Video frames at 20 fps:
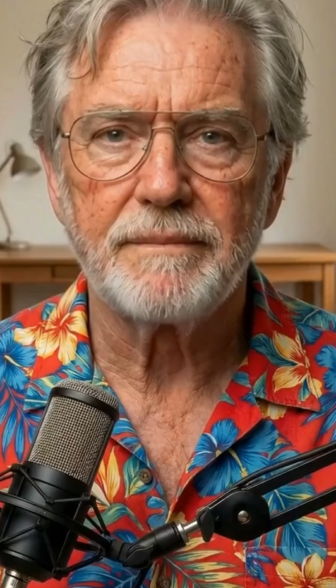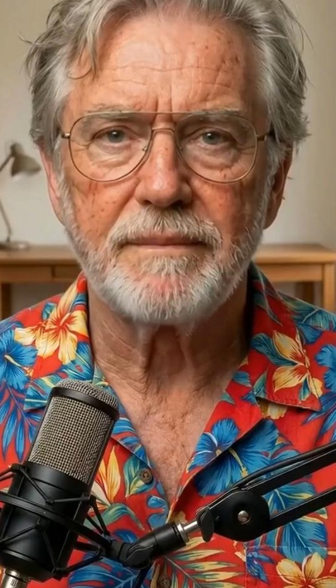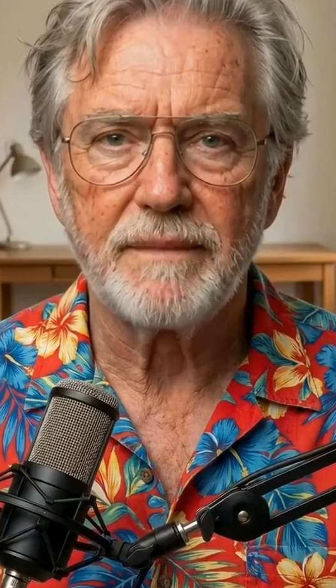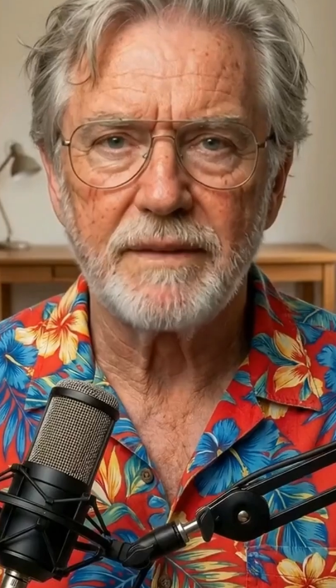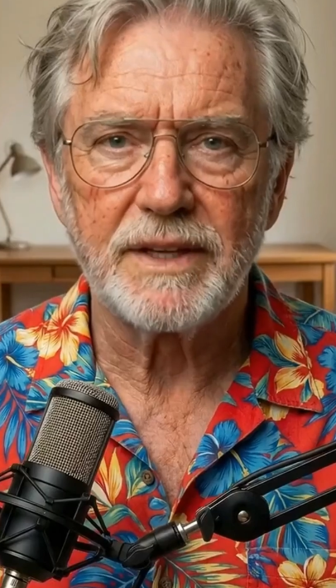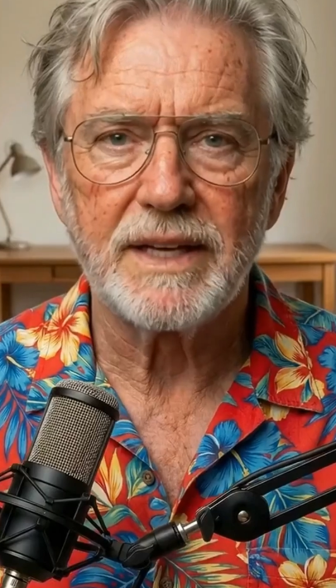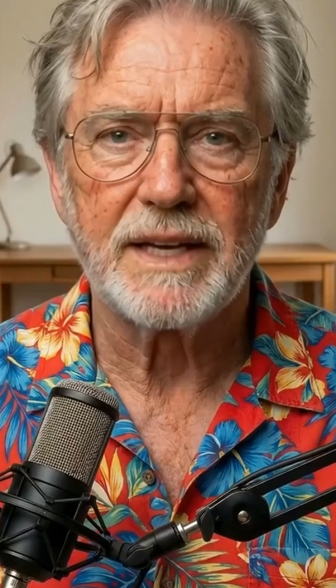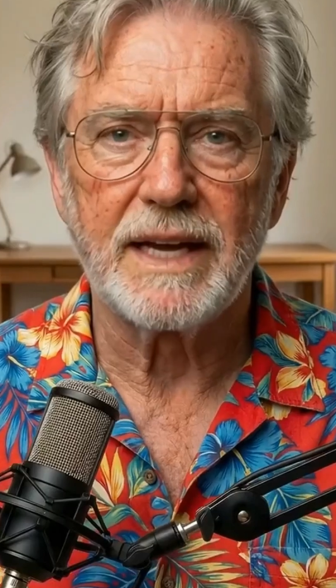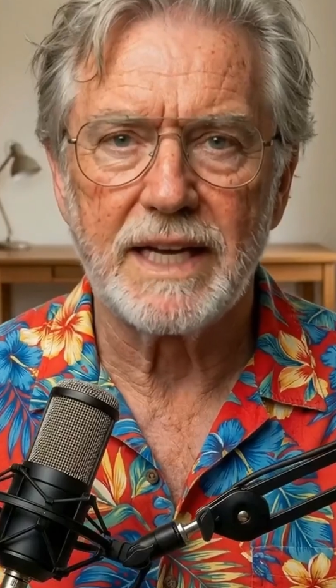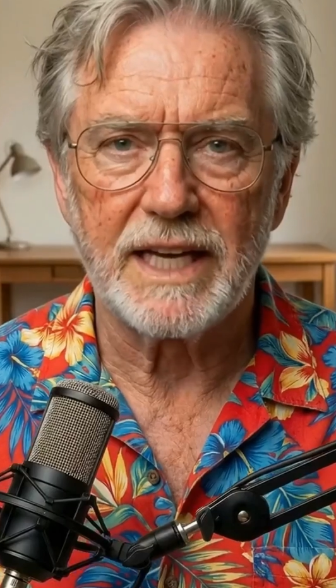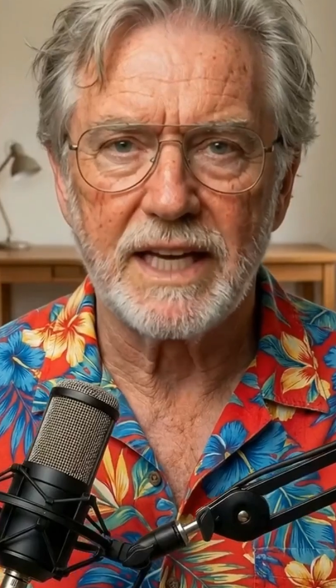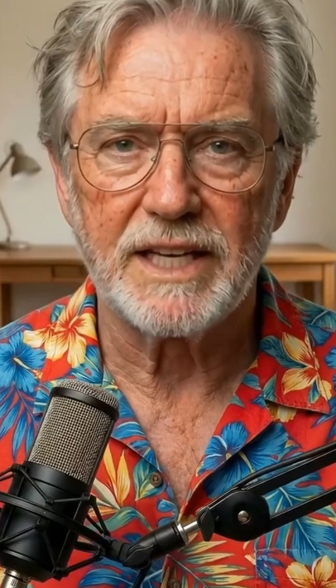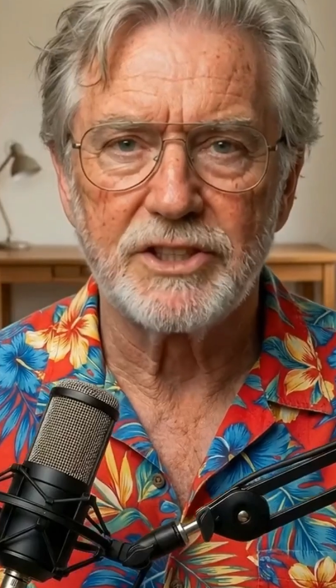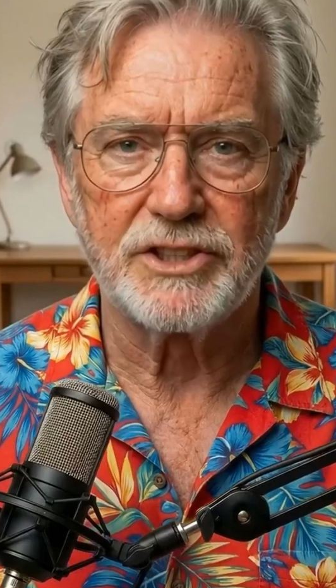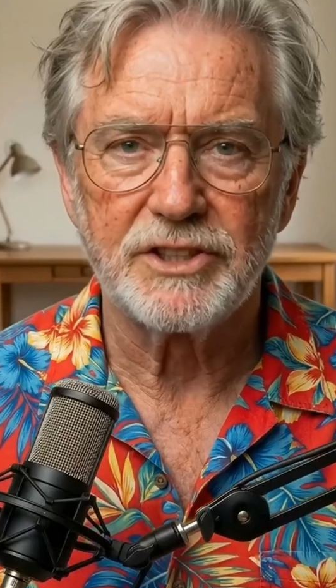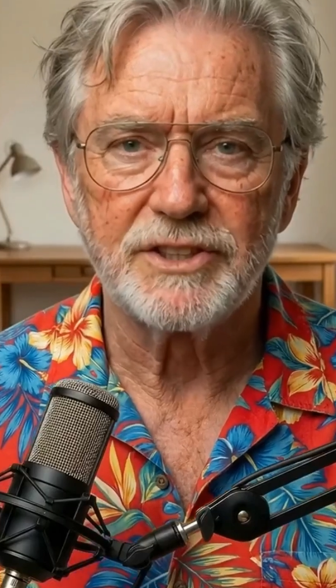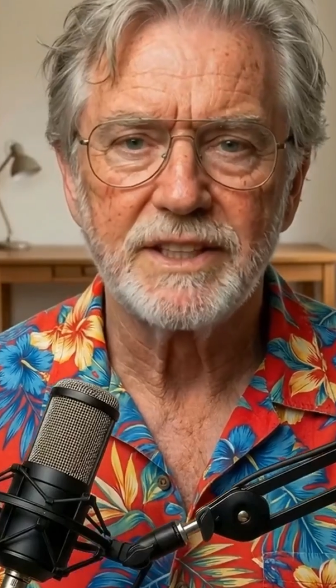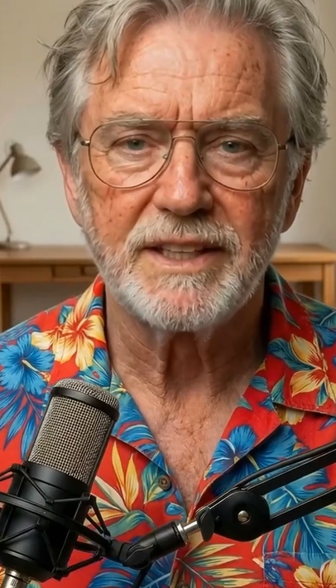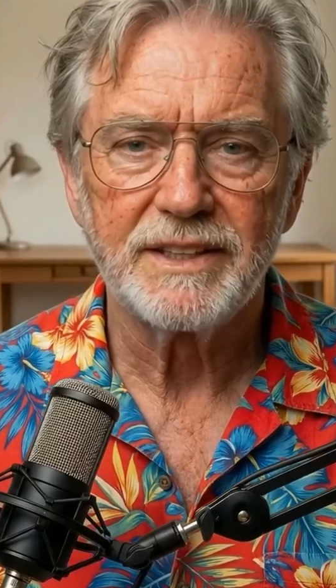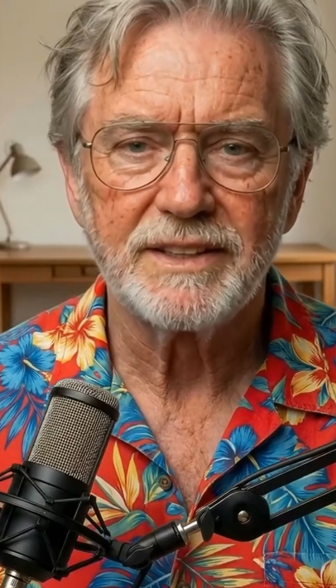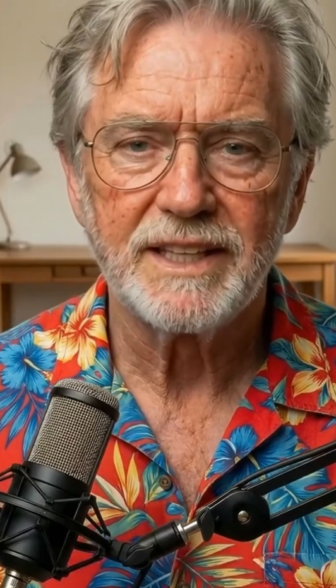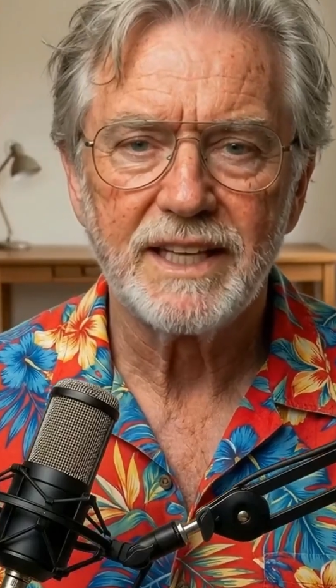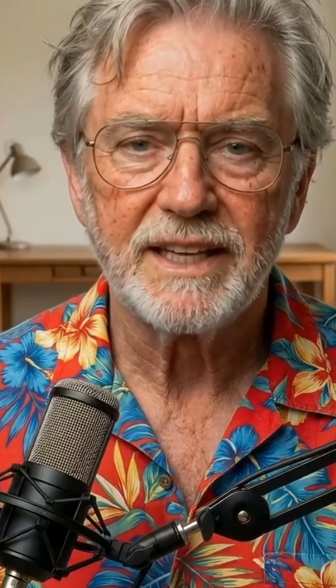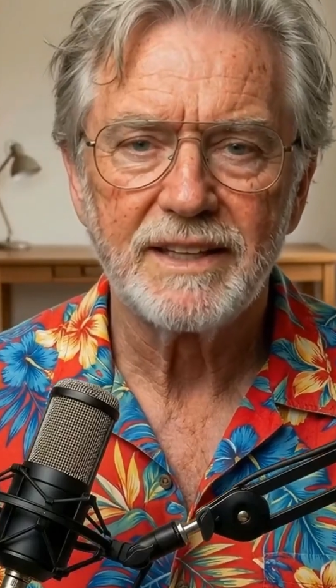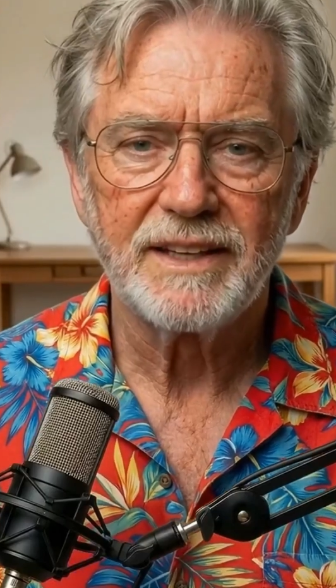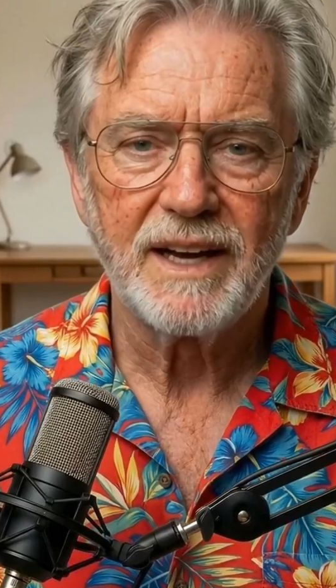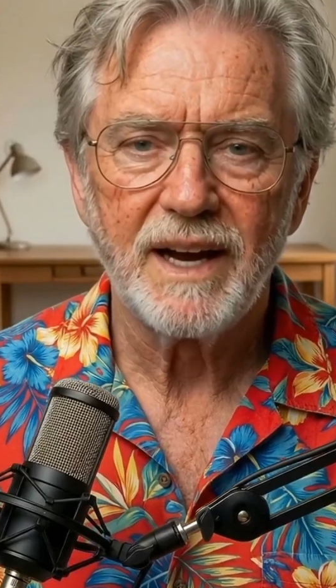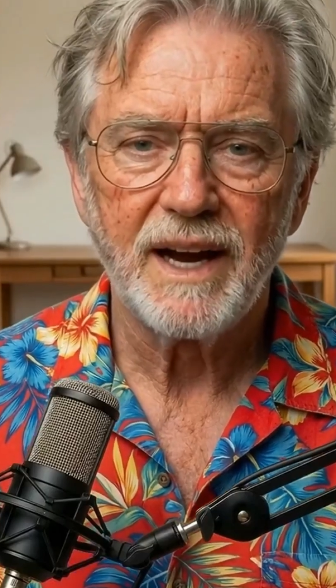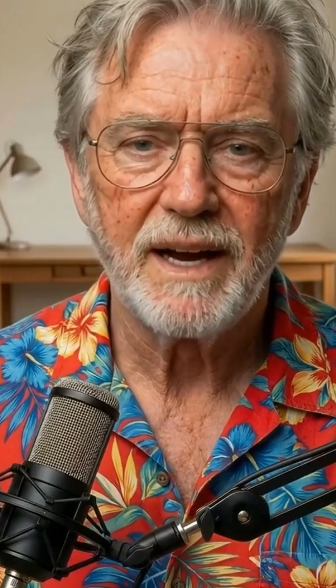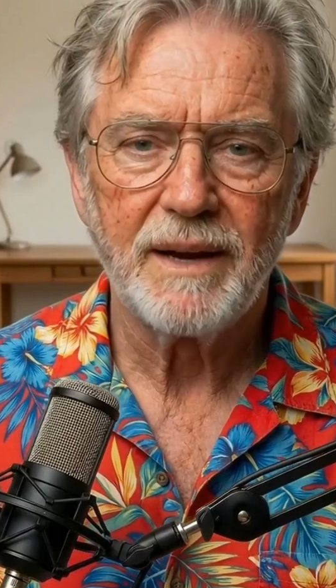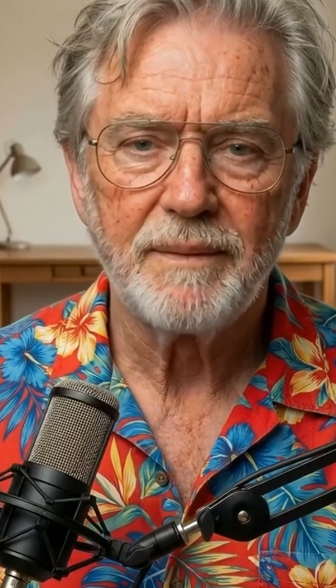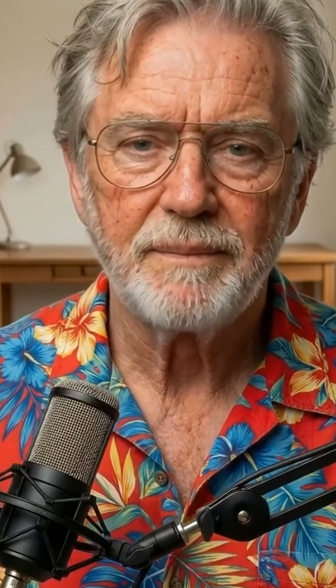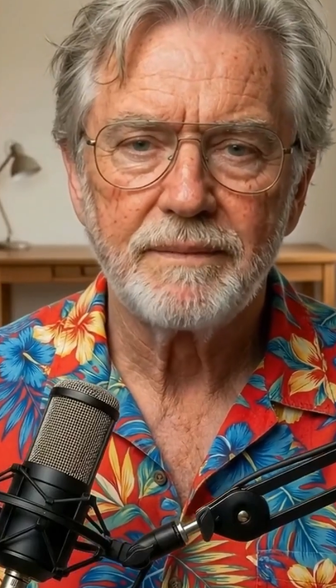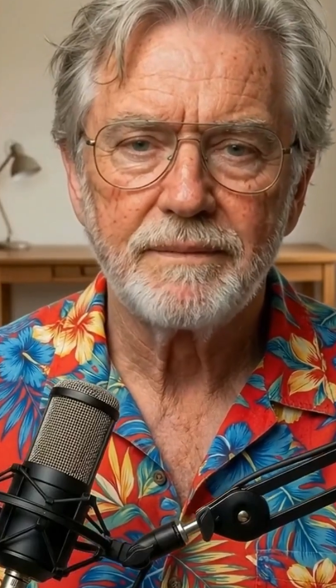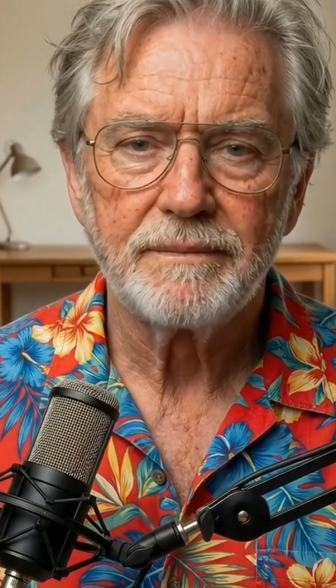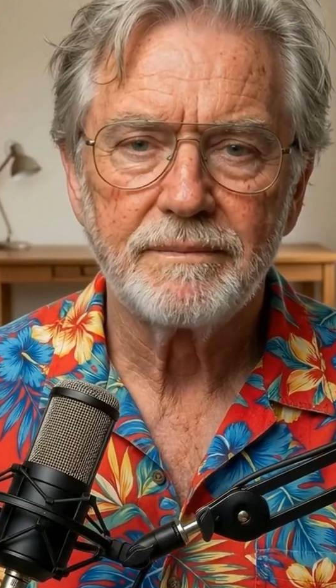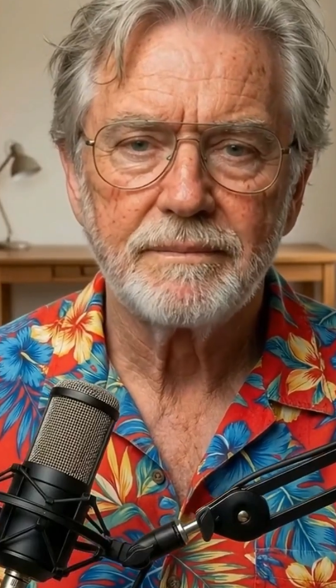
litigation can take time,